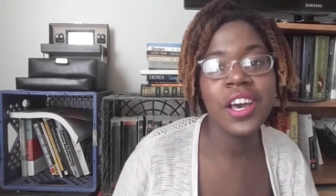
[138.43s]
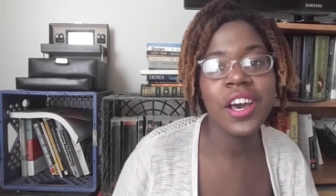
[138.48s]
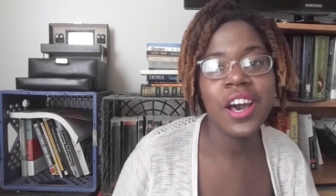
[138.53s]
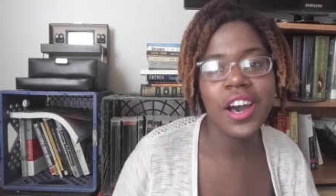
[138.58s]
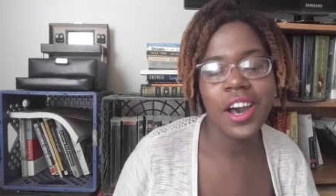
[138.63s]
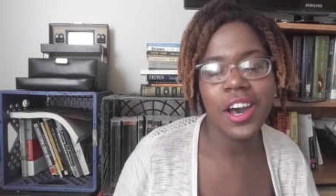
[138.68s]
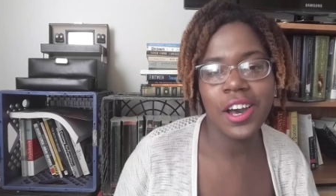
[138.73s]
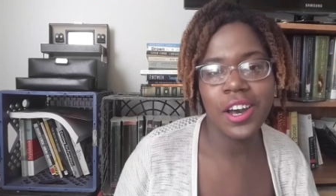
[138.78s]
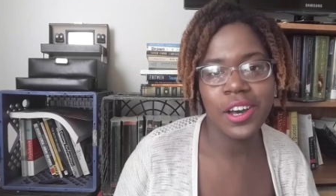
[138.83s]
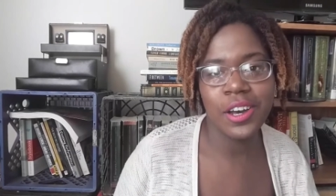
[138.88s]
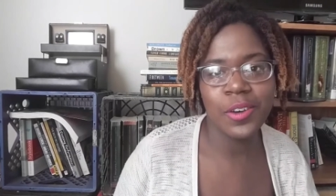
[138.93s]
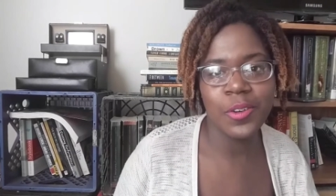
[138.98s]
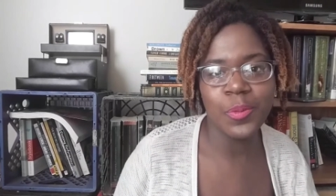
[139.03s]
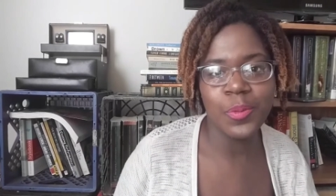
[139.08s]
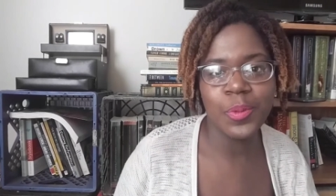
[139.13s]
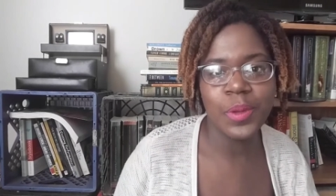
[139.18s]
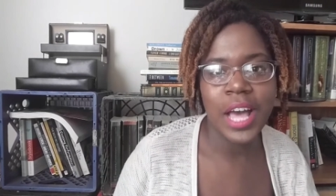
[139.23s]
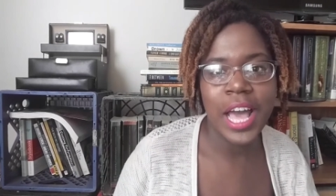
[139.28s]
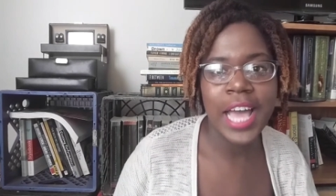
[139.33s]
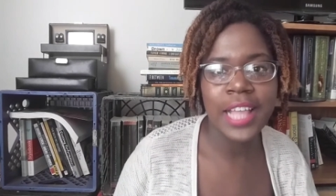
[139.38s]
Um,
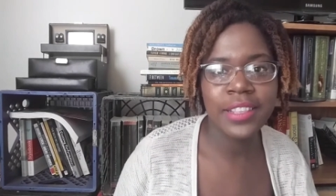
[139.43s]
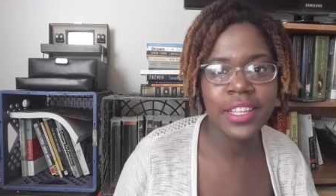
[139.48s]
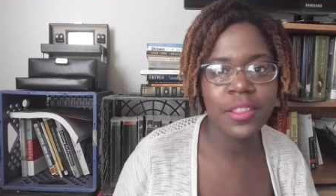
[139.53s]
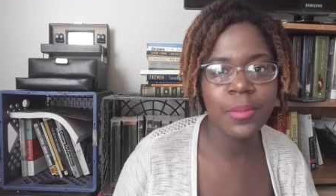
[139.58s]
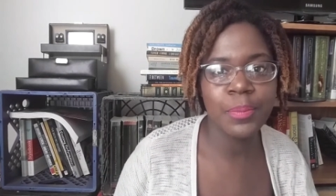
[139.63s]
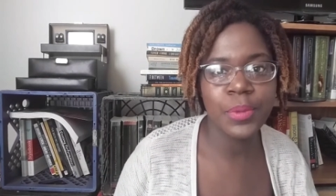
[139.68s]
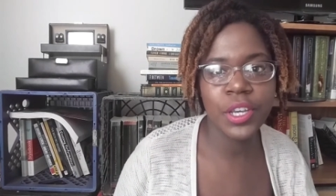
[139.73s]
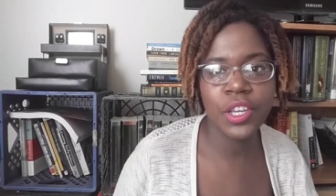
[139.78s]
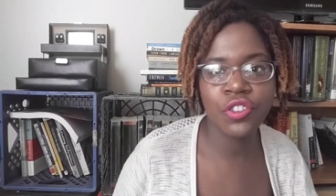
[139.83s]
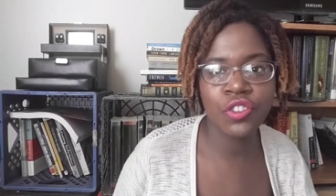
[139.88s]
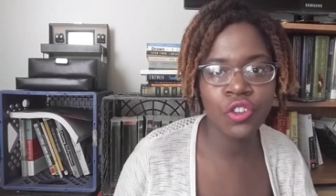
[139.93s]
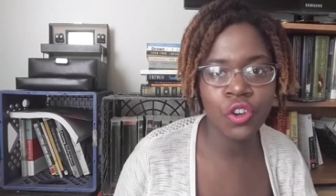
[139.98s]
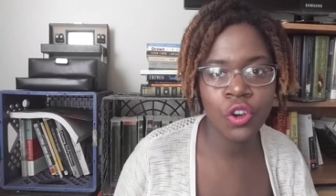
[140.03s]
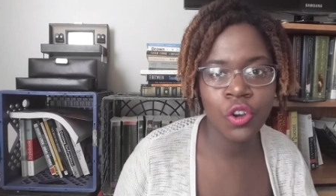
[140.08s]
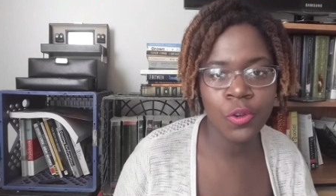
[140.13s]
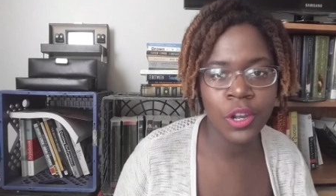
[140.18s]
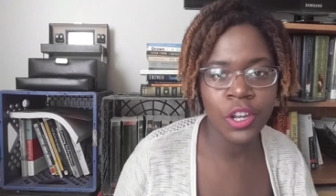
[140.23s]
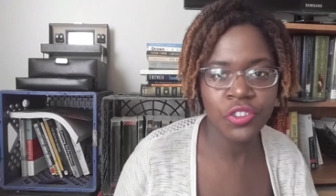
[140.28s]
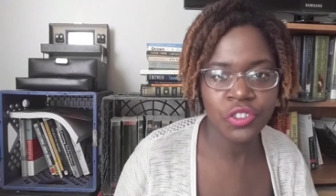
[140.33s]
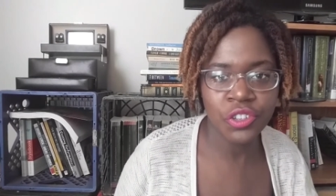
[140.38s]
I had like the biggest girl
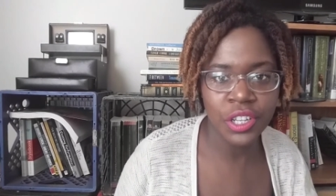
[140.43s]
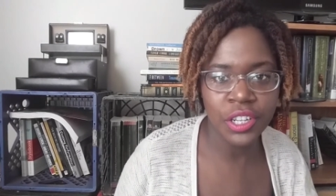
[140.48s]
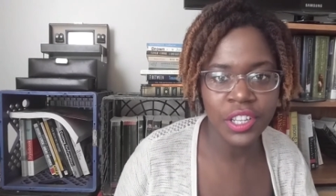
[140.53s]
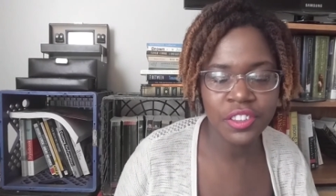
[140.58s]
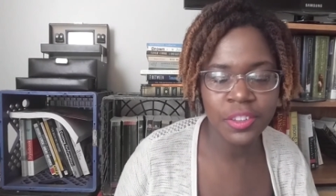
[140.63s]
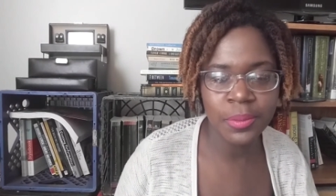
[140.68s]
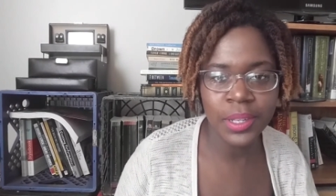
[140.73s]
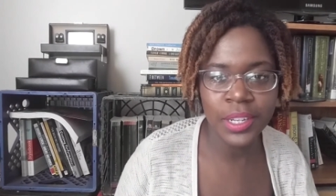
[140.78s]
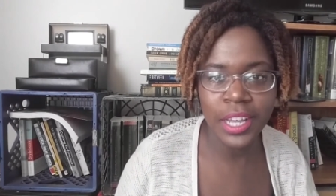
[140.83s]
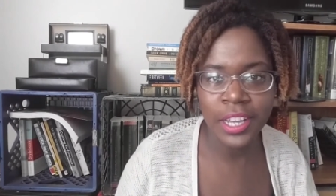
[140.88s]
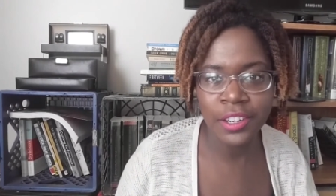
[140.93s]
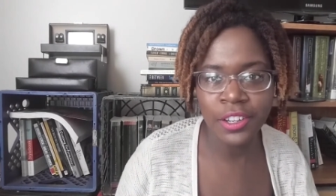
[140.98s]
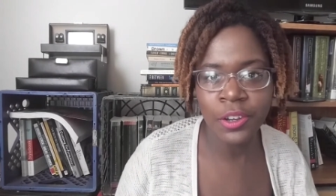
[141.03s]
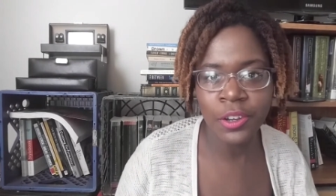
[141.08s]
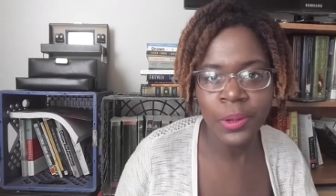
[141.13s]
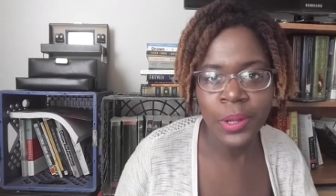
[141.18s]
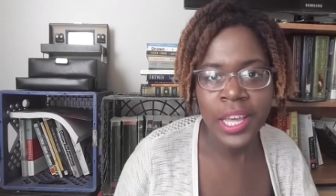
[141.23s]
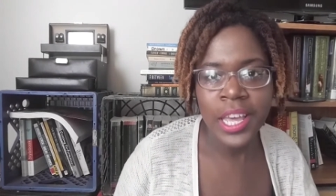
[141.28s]
crush on Alyssa Milano,